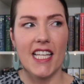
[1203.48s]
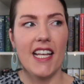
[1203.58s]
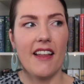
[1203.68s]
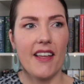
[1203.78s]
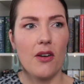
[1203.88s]
see
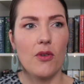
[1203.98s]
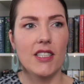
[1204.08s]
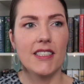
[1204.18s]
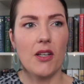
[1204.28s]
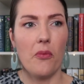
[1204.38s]
that there
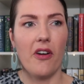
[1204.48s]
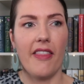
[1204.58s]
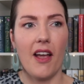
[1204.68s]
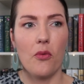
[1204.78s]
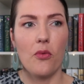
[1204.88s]
was someone
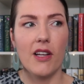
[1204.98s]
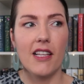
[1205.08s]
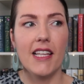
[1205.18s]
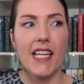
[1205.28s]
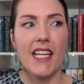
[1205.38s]
that
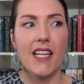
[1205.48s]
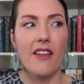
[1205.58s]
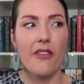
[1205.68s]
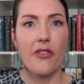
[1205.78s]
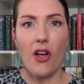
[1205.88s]
really
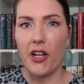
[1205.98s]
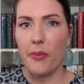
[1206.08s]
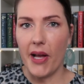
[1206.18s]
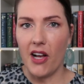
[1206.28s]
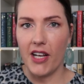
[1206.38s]
thought
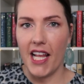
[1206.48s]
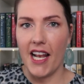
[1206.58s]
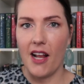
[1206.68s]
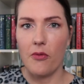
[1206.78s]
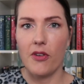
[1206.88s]
about
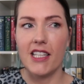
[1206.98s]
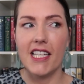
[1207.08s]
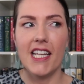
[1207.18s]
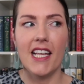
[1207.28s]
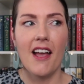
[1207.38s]
it and
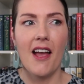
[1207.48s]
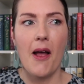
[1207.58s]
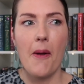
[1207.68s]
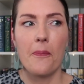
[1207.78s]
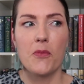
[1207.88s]
really
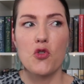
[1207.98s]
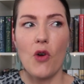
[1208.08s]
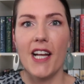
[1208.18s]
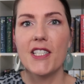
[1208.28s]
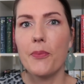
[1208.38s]

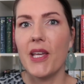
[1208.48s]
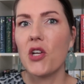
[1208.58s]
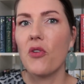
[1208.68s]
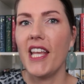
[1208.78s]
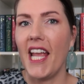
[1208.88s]
try to be
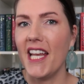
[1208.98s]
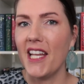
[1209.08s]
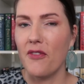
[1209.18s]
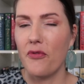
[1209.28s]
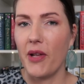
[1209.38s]

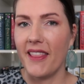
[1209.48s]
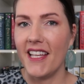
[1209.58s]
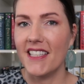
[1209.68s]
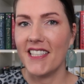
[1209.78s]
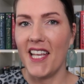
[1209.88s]
creative with
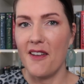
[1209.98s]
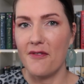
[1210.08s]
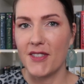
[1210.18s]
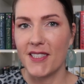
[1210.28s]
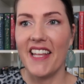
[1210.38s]
these
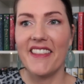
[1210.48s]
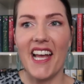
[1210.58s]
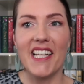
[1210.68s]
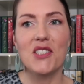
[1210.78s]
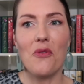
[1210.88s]
gifts. And
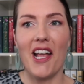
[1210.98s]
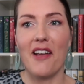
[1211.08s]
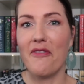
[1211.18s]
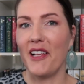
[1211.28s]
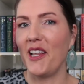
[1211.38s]
that is why
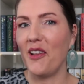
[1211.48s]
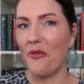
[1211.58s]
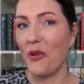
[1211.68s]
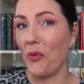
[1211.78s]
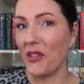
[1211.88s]
I fell in
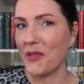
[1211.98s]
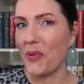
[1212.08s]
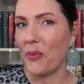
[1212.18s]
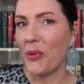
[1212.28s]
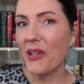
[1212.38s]
love with Once
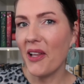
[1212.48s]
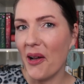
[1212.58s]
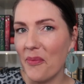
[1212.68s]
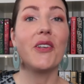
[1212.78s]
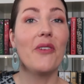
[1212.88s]
Upon a Book
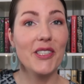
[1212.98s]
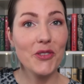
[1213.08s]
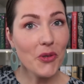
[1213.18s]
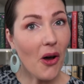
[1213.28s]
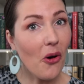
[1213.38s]
Club. So I
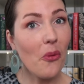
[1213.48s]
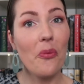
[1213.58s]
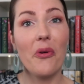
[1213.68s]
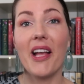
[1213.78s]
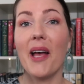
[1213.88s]
do
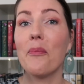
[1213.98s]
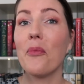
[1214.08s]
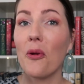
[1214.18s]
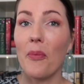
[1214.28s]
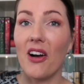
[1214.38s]
hope we'll get
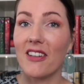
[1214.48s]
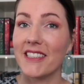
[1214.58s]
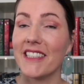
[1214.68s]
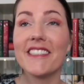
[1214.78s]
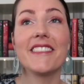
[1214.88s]
more
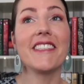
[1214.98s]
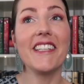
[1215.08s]
boxes